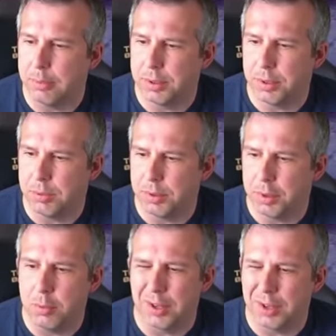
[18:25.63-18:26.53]
It was
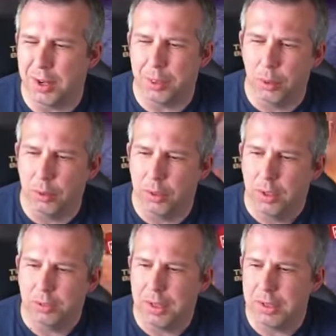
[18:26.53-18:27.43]
too much. And I thought
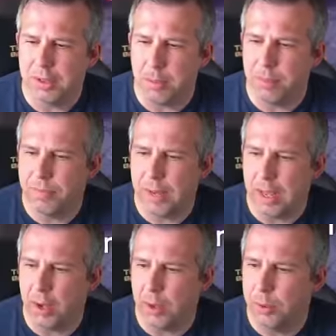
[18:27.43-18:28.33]
for this type of
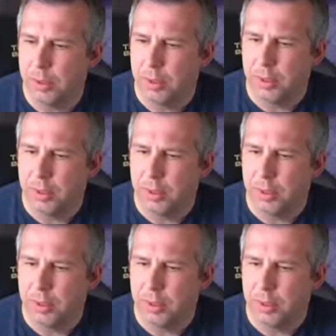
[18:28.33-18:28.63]
video,